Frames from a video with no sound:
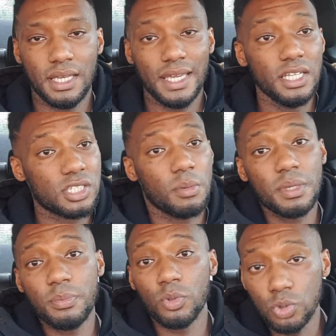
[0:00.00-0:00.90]
innocent
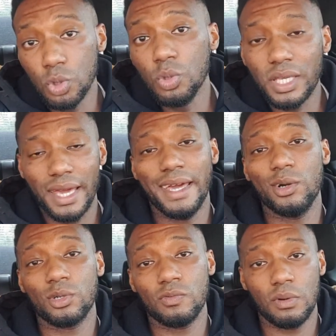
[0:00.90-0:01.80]
people do get
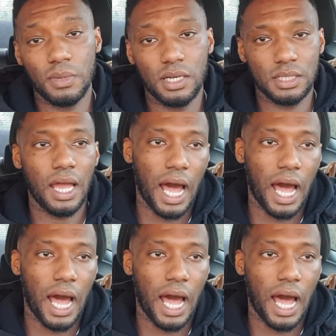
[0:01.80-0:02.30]
held on remand.